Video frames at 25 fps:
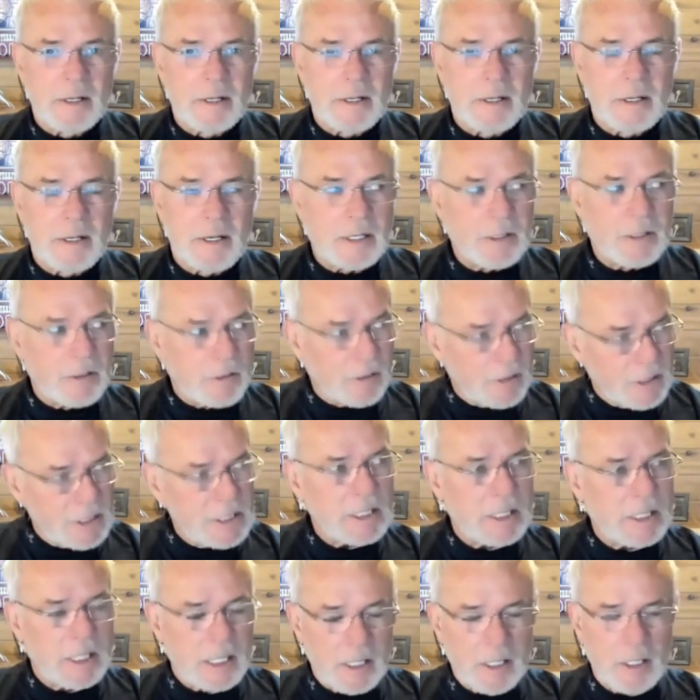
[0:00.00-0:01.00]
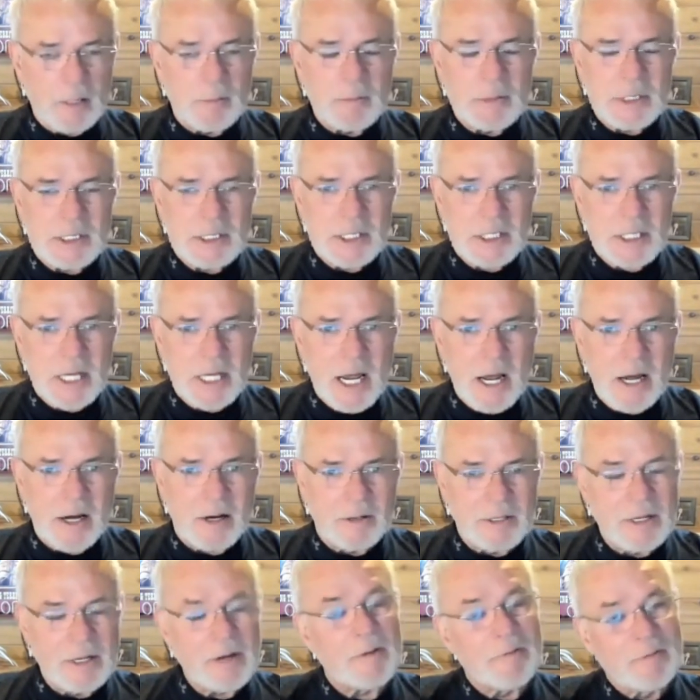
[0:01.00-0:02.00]
couldn't get him to sell.
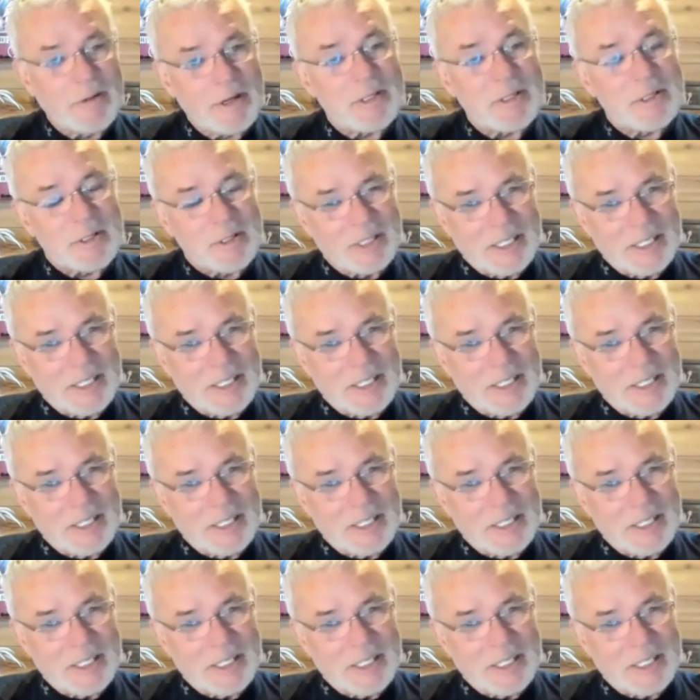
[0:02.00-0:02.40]
Now, eventually he